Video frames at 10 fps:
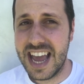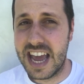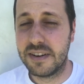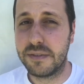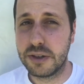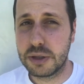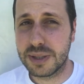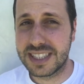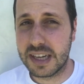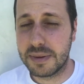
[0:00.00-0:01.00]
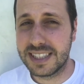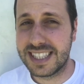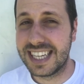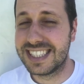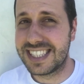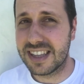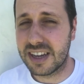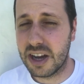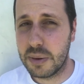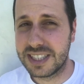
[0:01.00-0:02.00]
In virtual cinemas, In
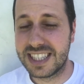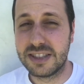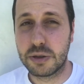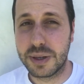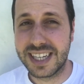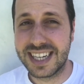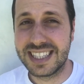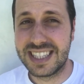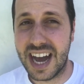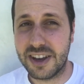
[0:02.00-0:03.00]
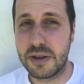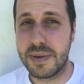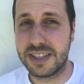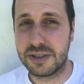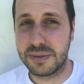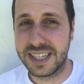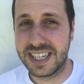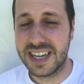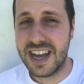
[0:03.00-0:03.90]
Silico is an intriguing documentary.